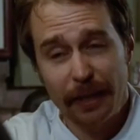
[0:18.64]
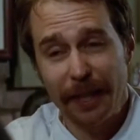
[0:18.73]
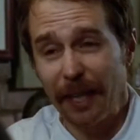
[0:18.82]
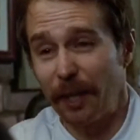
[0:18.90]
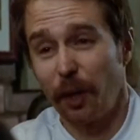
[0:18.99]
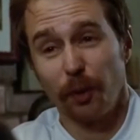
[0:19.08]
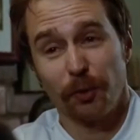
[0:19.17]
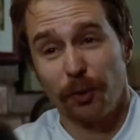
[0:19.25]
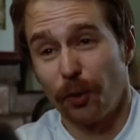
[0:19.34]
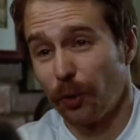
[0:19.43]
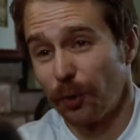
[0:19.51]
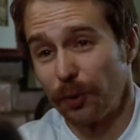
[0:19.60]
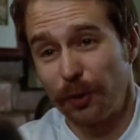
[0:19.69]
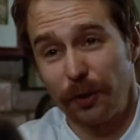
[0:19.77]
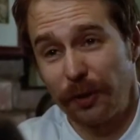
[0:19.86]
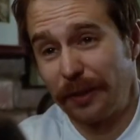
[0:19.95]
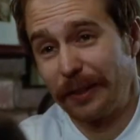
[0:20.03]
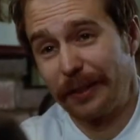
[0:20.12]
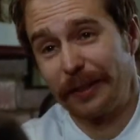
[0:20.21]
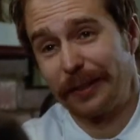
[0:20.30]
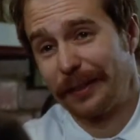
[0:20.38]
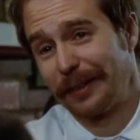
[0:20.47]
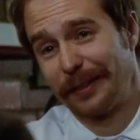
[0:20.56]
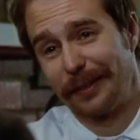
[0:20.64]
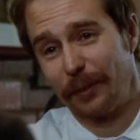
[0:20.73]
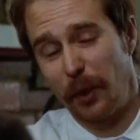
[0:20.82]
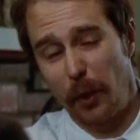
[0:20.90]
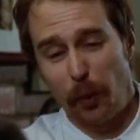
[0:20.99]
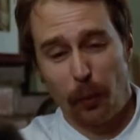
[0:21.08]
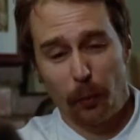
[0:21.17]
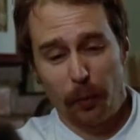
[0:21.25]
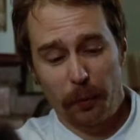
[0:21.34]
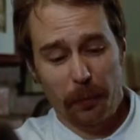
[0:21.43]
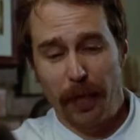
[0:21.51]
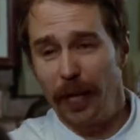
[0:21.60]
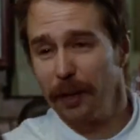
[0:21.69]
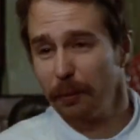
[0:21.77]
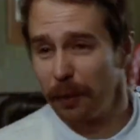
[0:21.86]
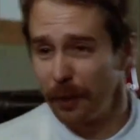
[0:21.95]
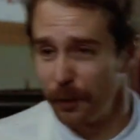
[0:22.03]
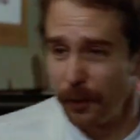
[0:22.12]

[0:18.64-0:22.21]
I can't coach girls. Women hate me,